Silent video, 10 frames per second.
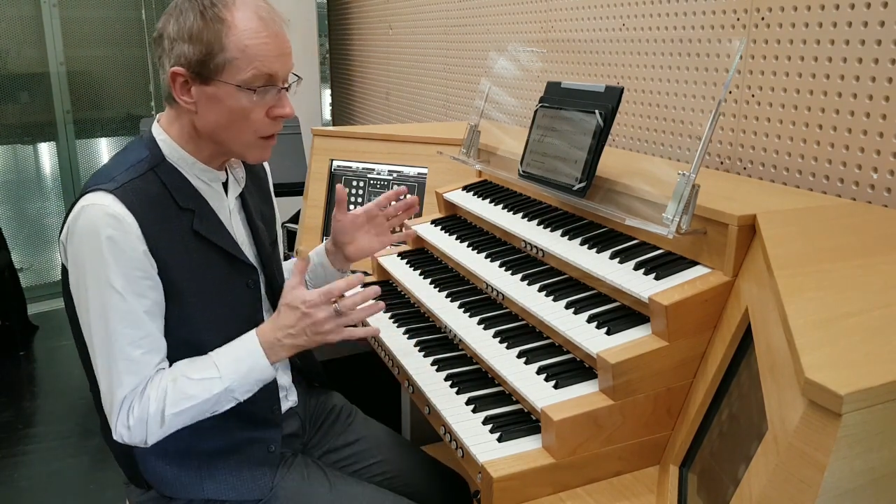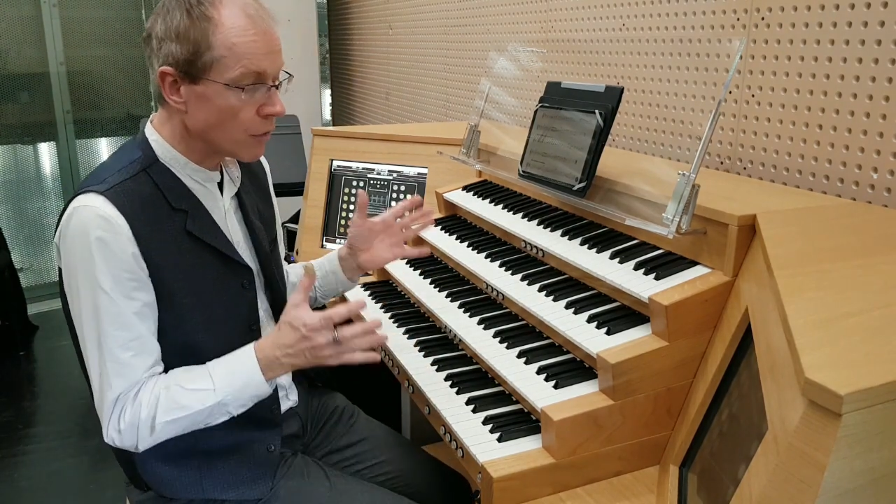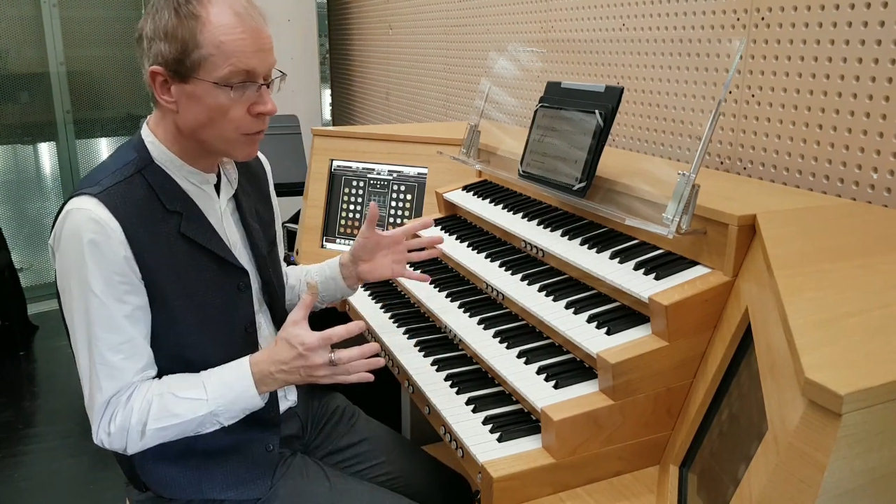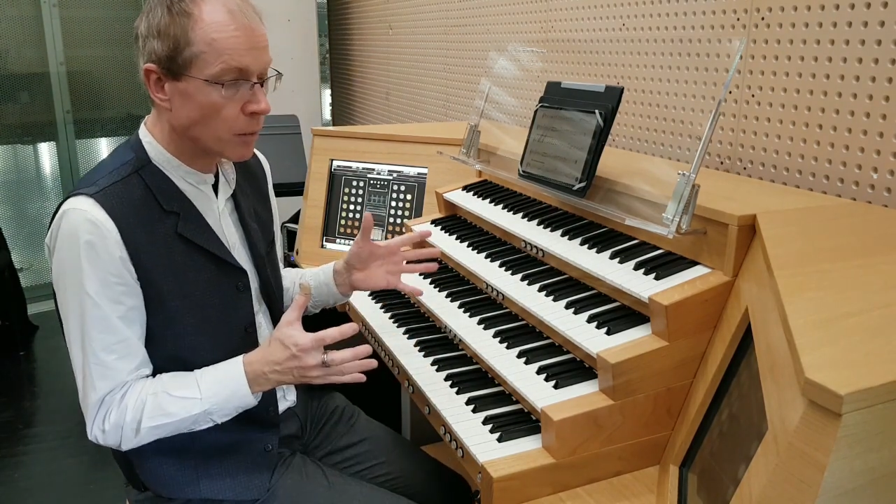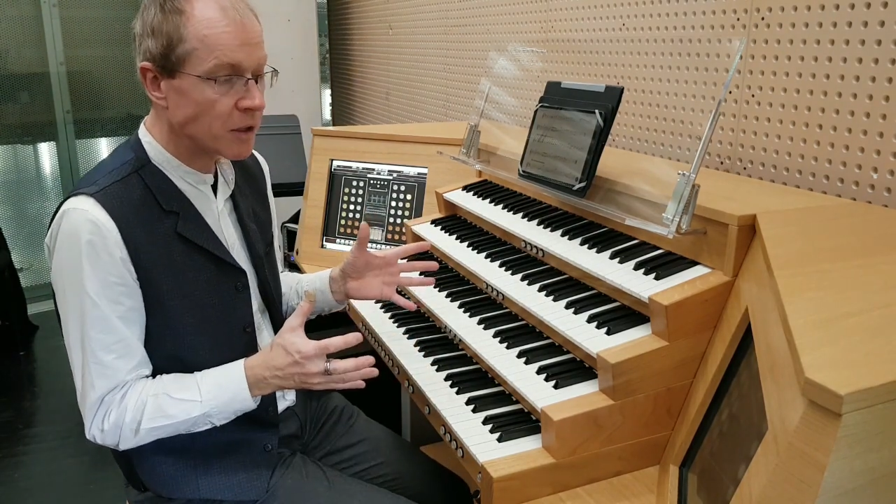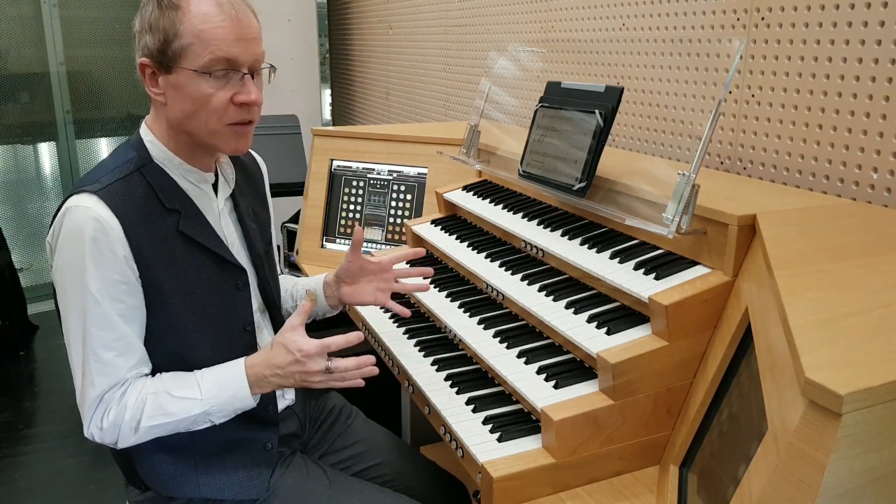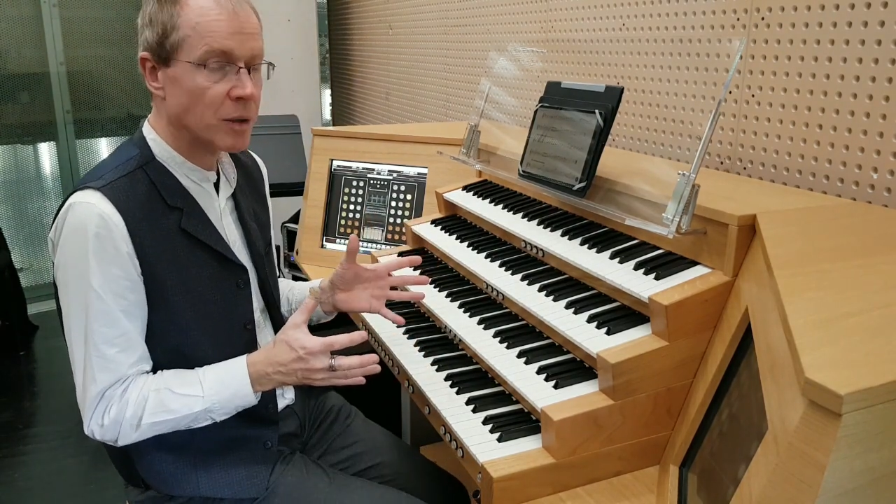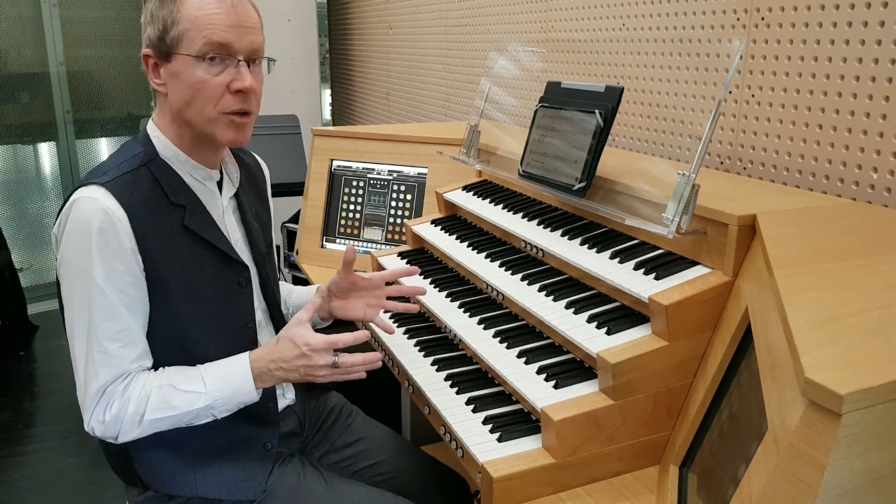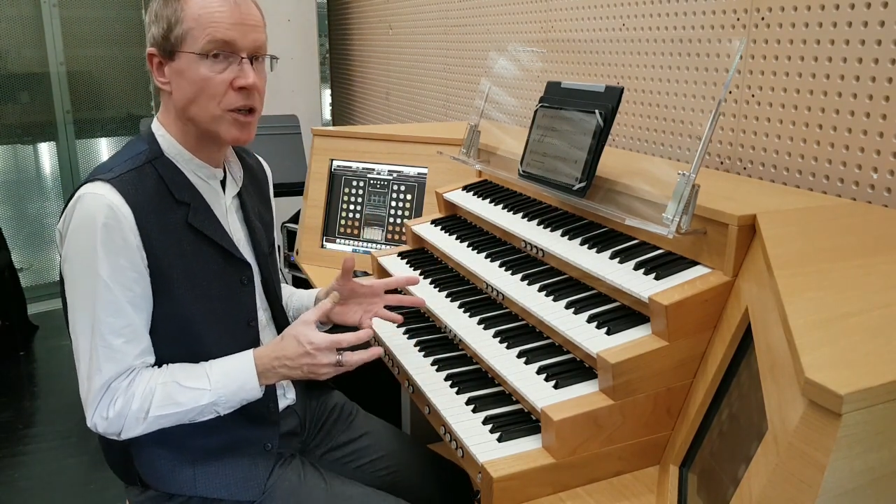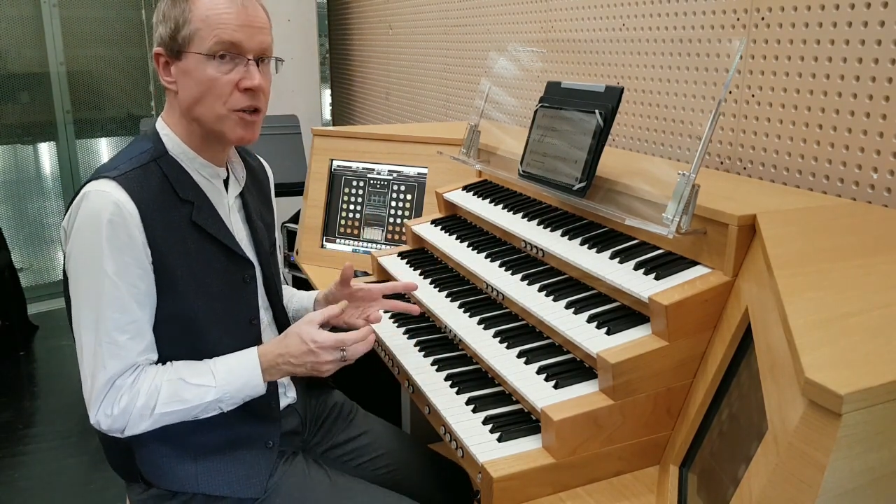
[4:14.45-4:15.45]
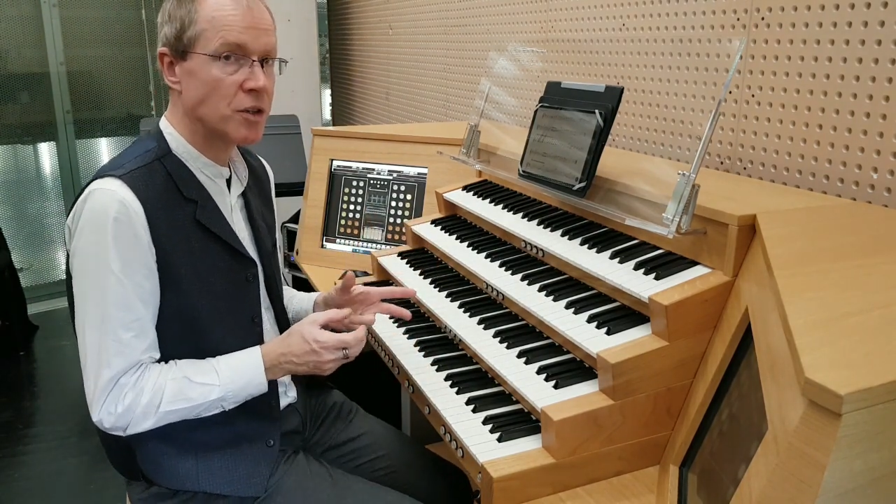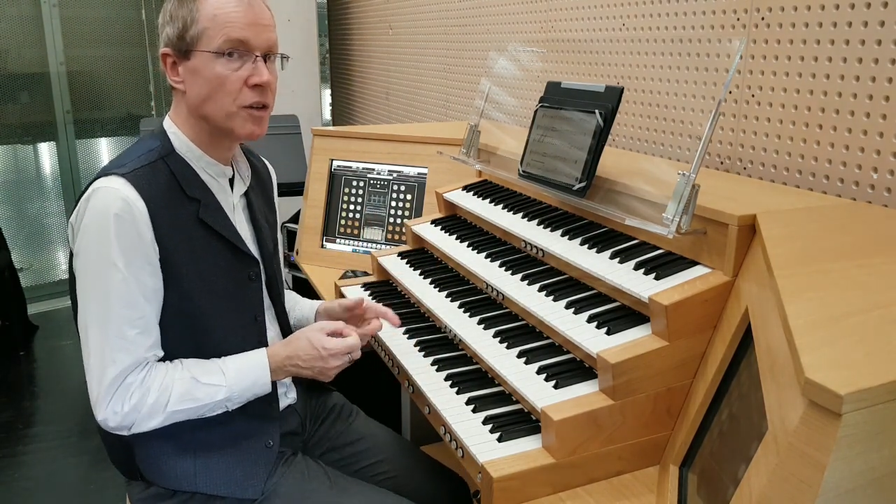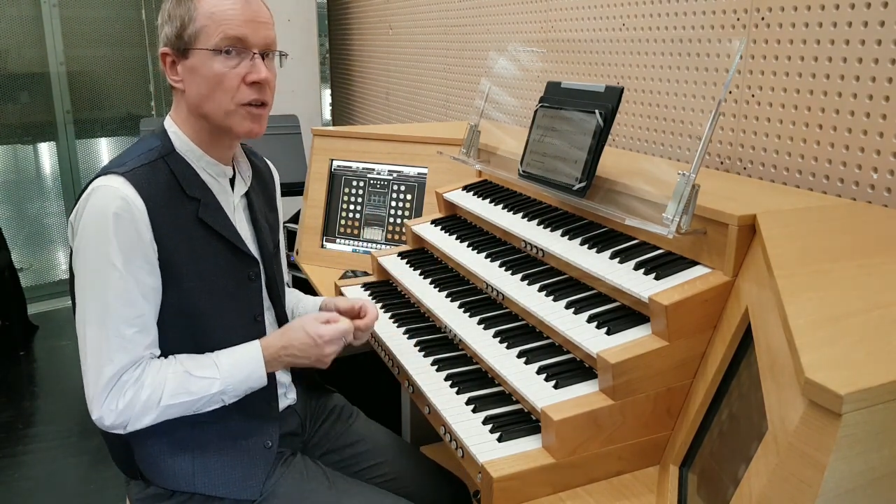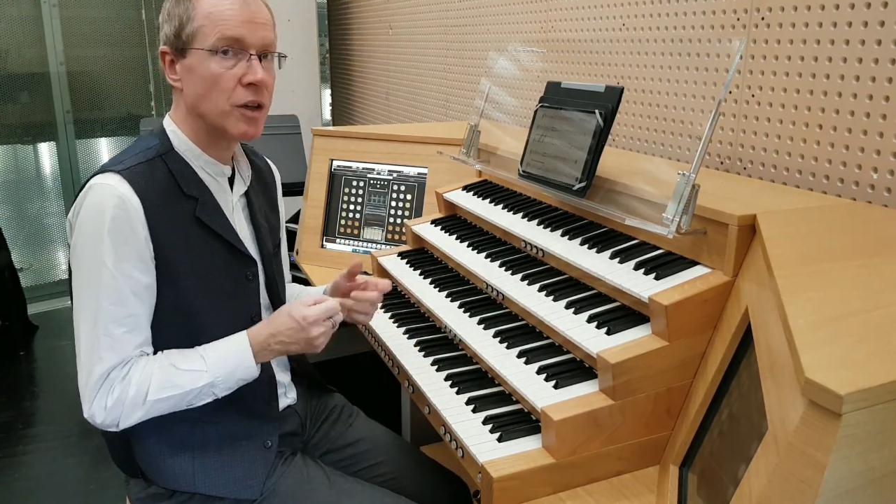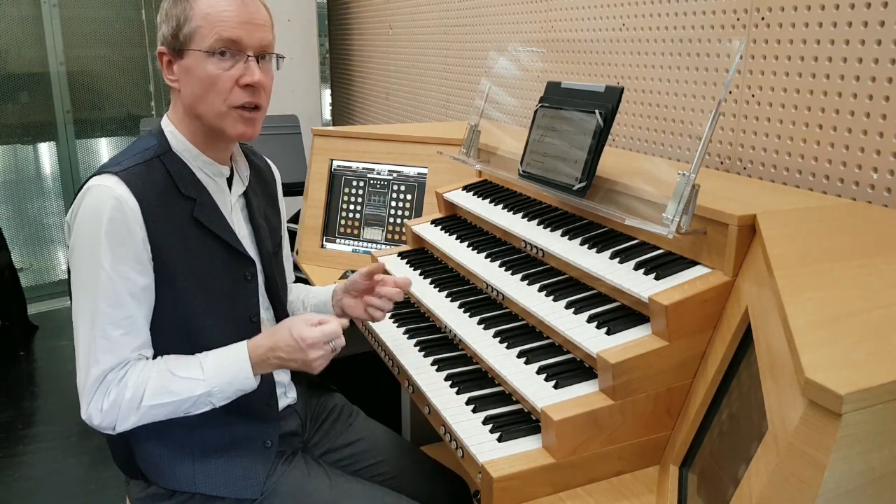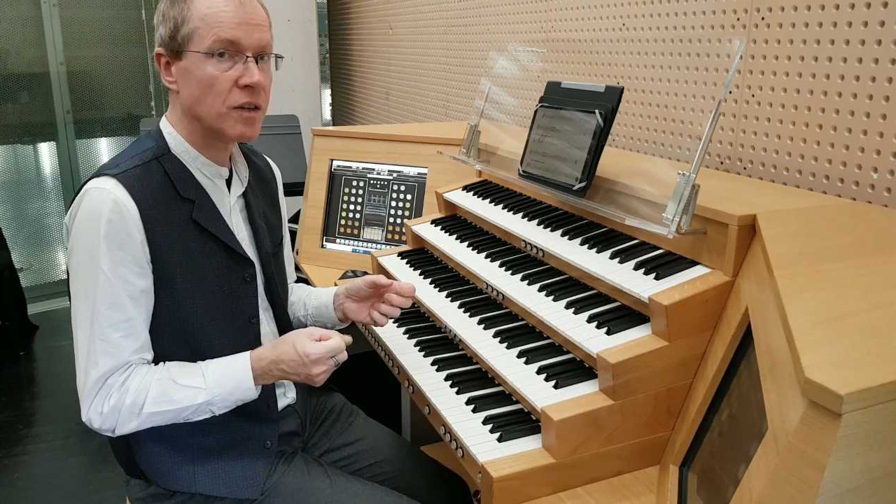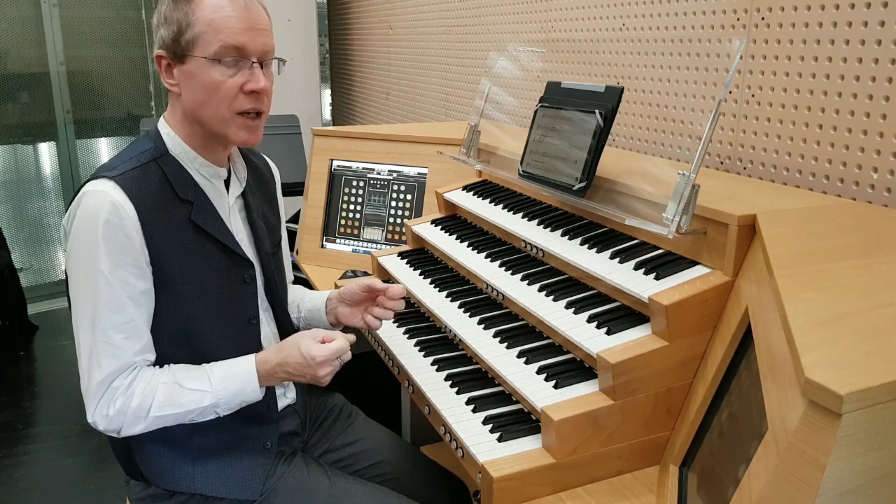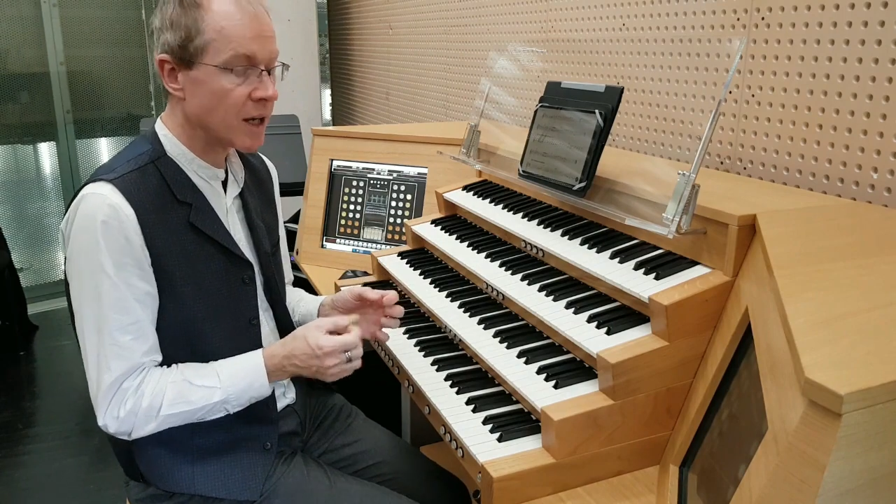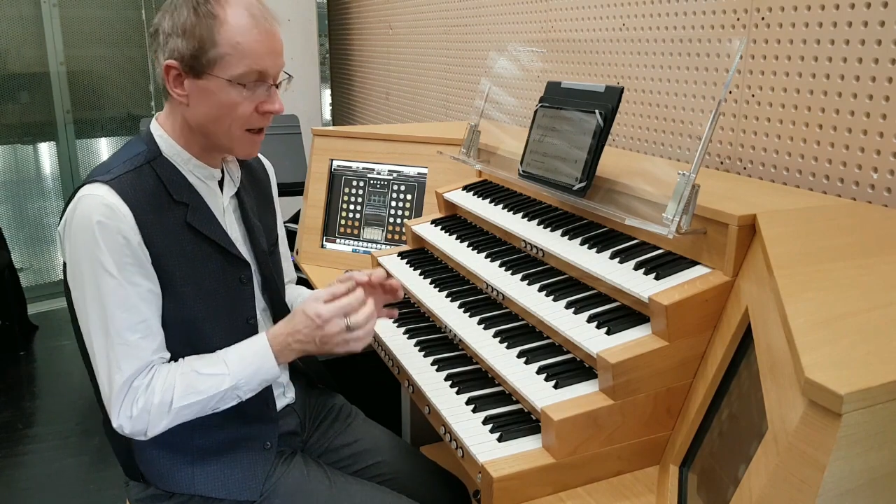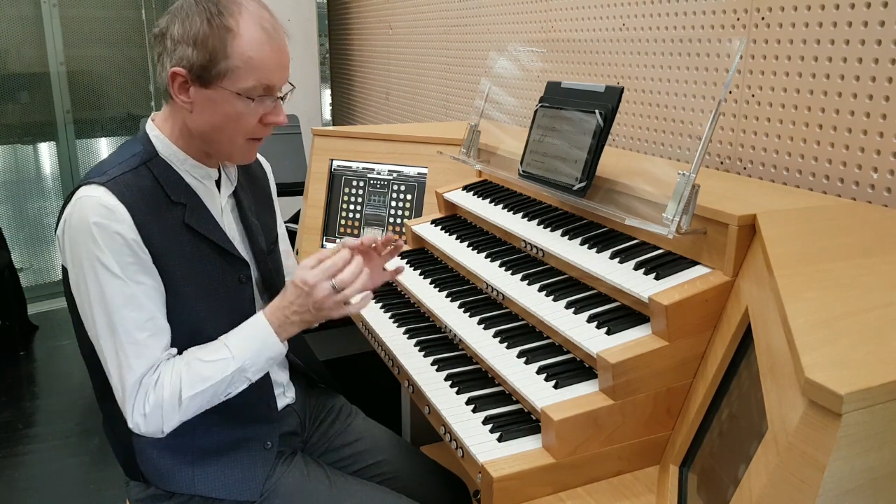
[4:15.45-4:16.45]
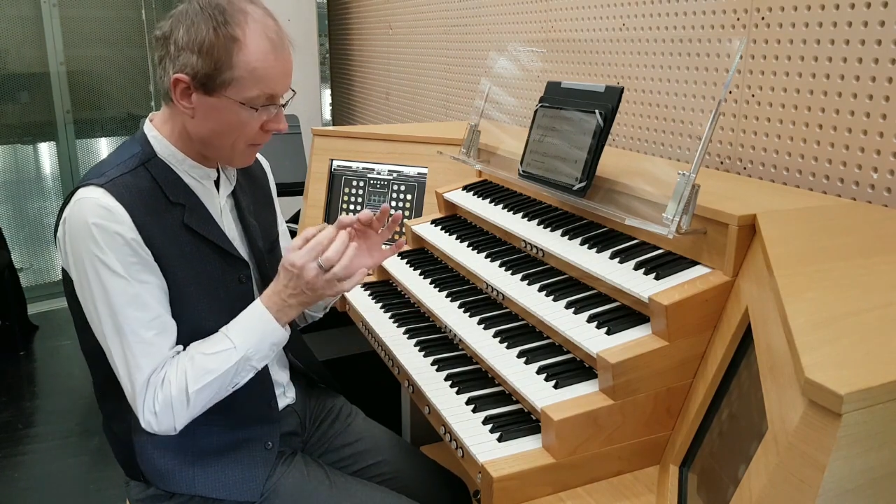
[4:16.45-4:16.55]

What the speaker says: from these diminutions, you can see,